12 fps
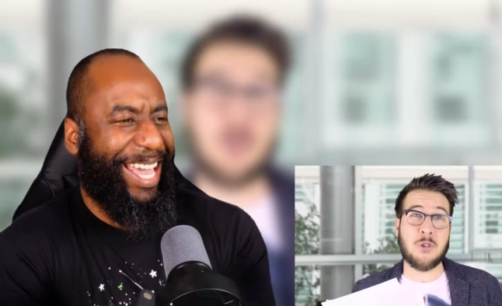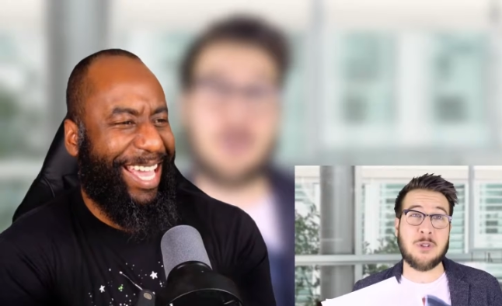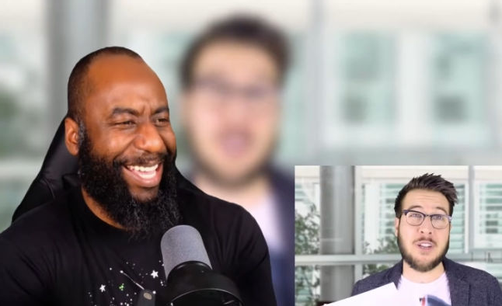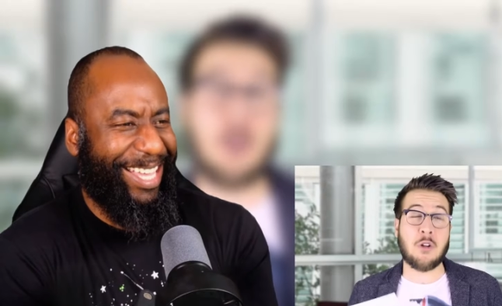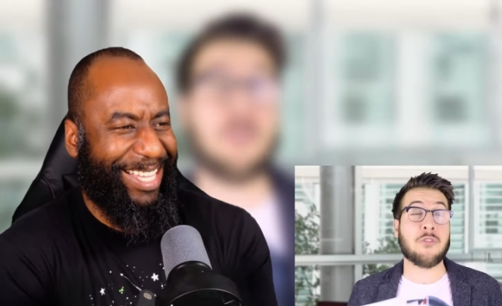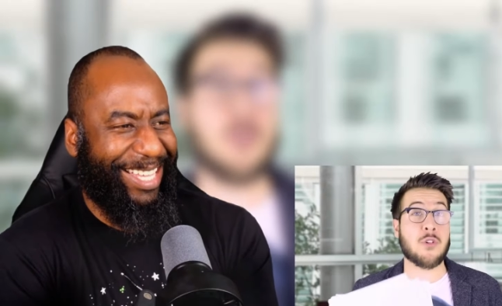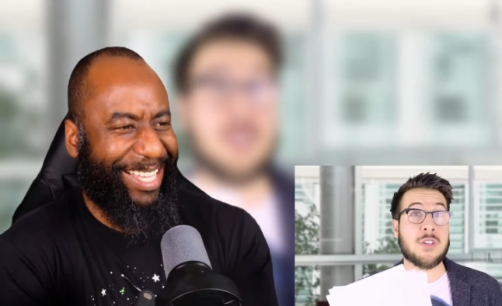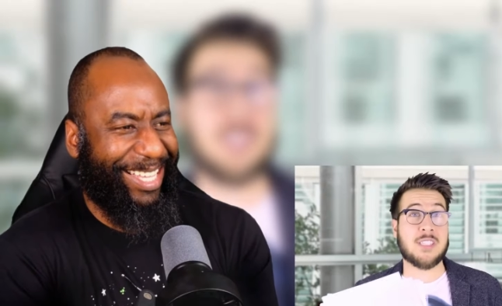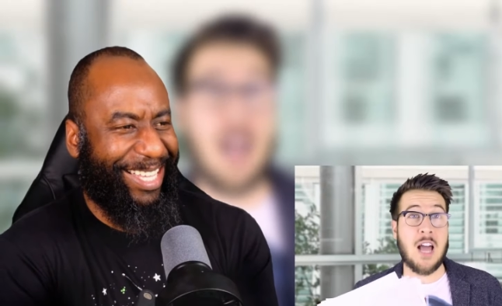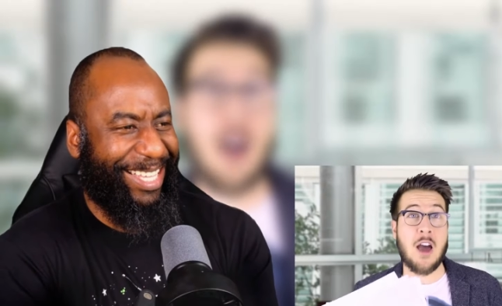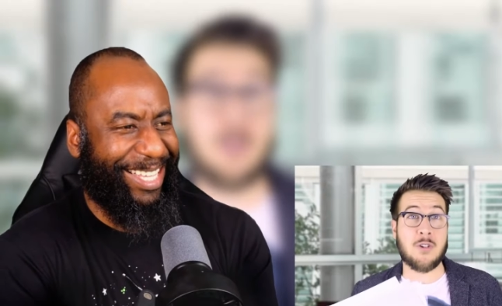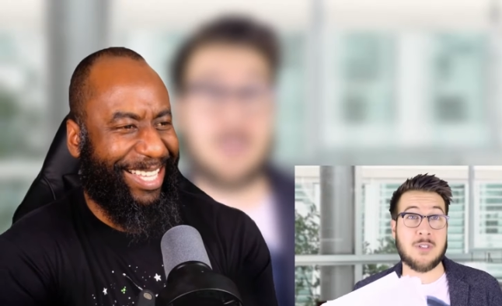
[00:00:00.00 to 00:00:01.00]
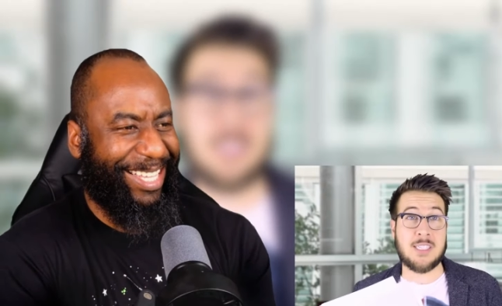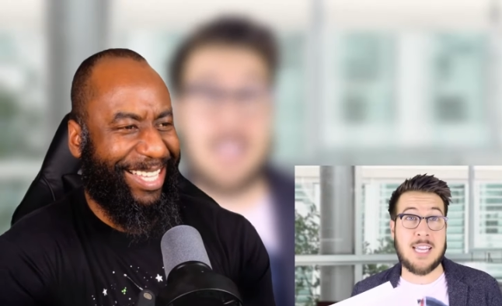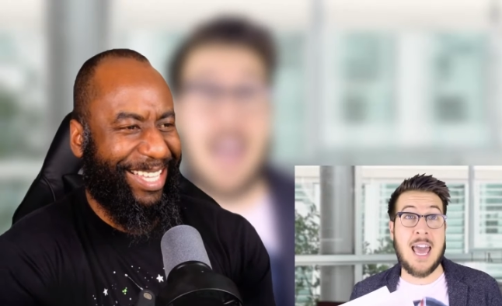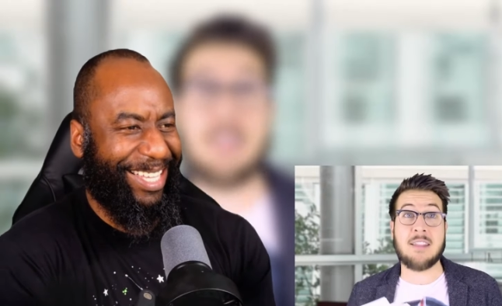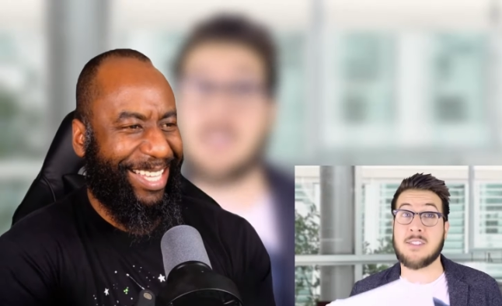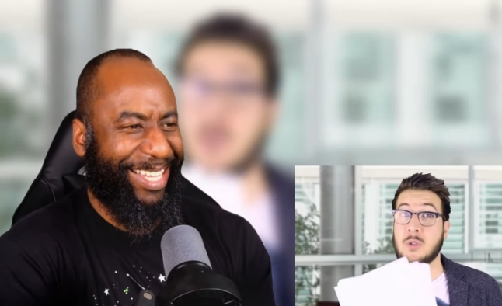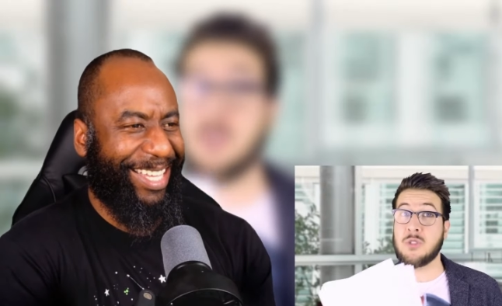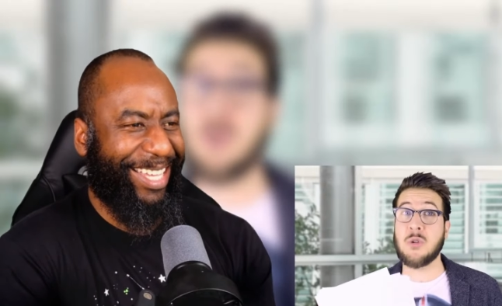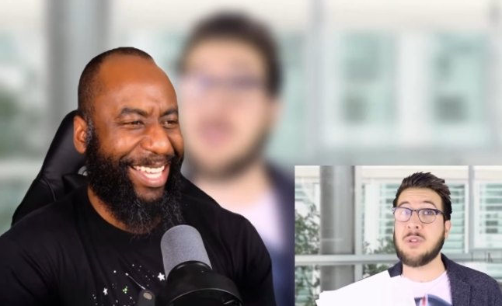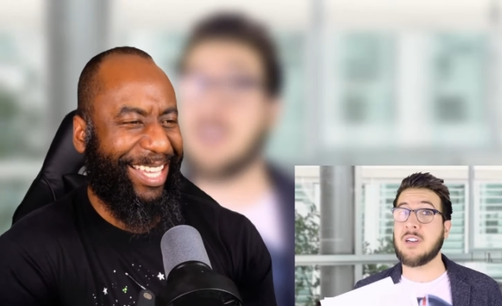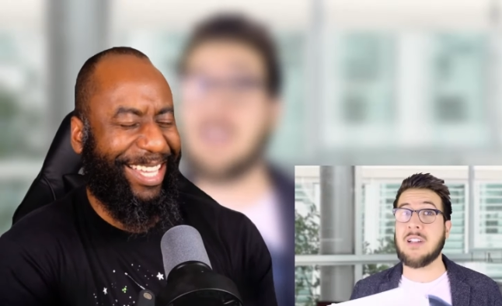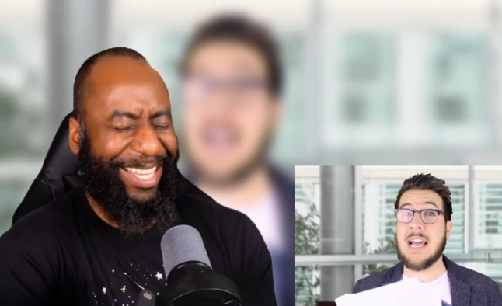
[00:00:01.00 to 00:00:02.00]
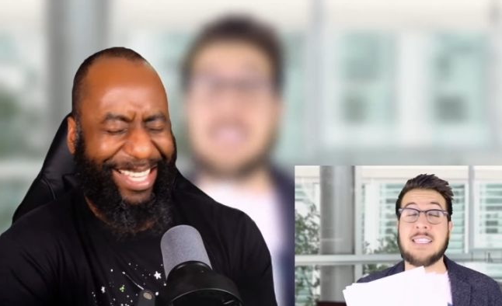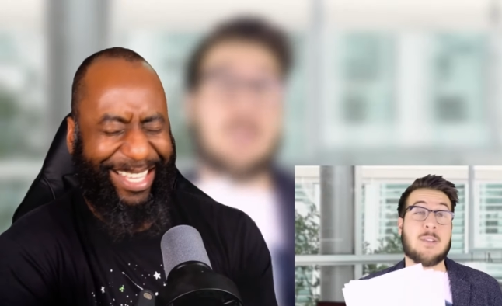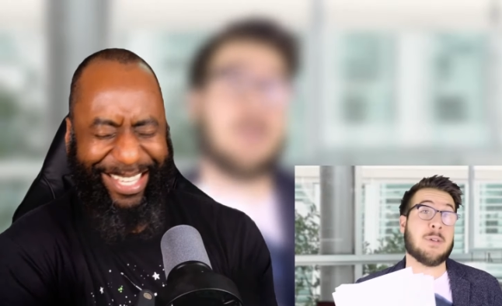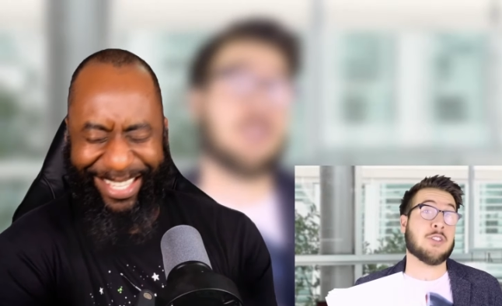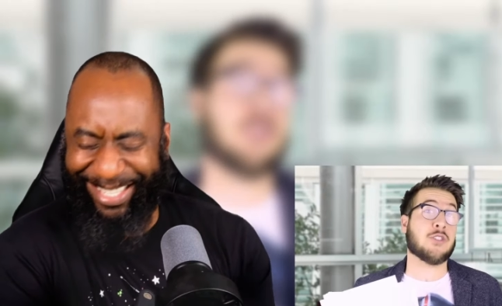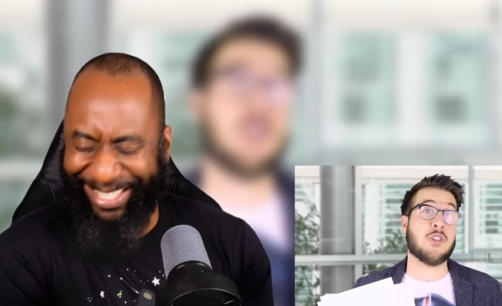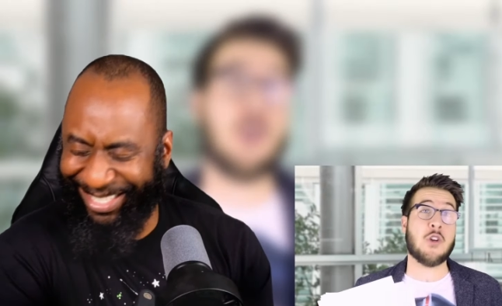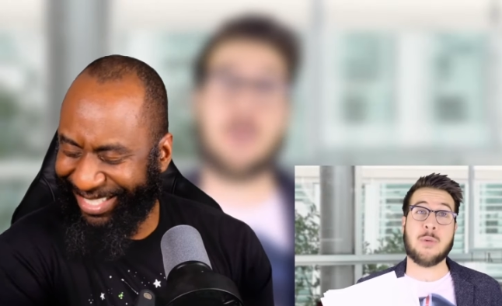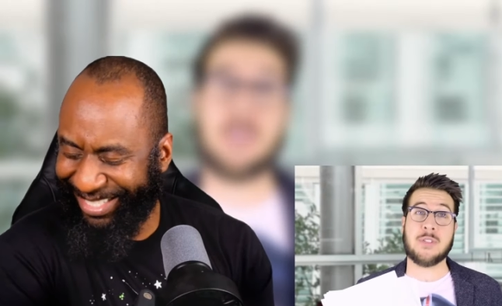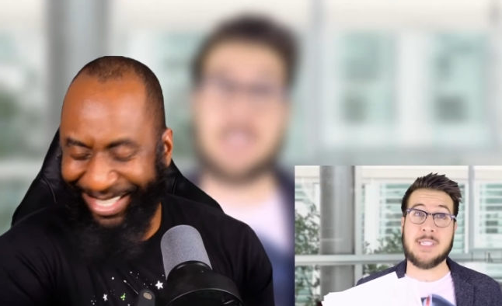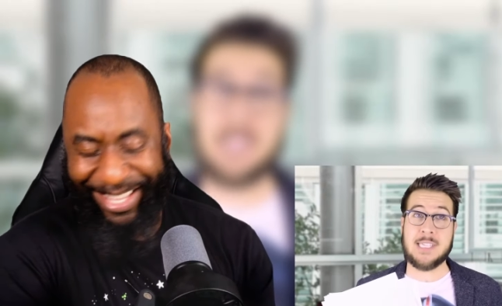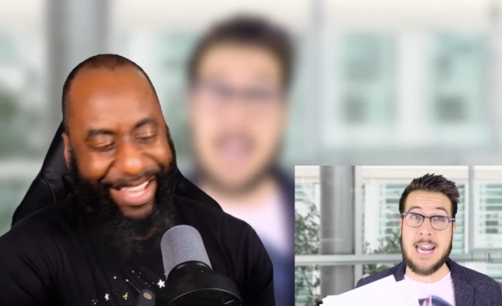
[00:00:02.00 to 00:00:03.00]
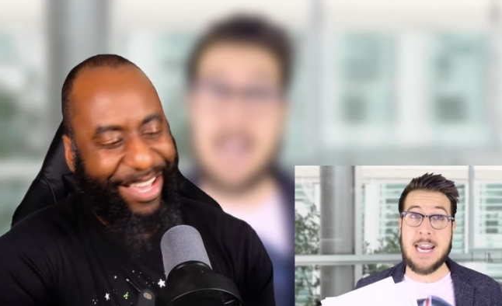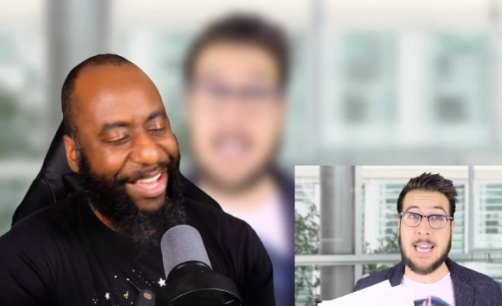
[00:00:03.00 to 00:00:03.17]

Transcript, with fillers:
Speaker 1: blames Dolittle for his daughter's death, so Dolittle has to be super